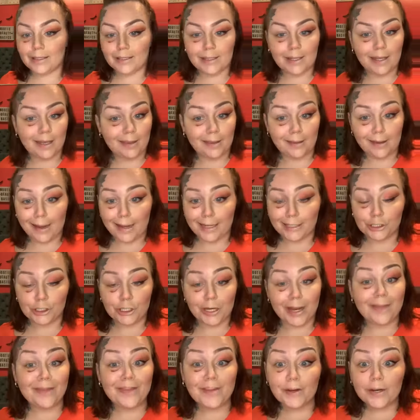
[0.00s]
Kelly. I
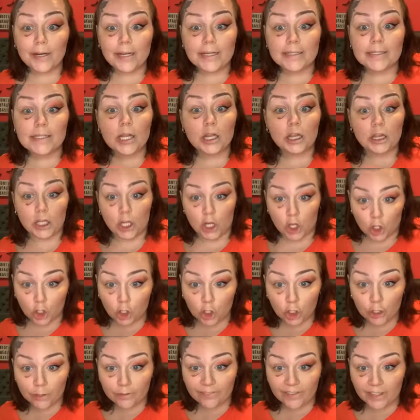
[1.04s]
tried. There is a
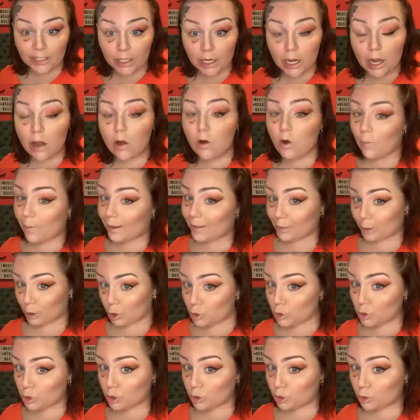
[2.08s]
longer video on my
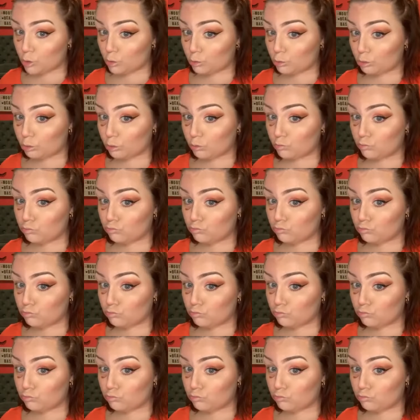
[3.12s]
YouTube.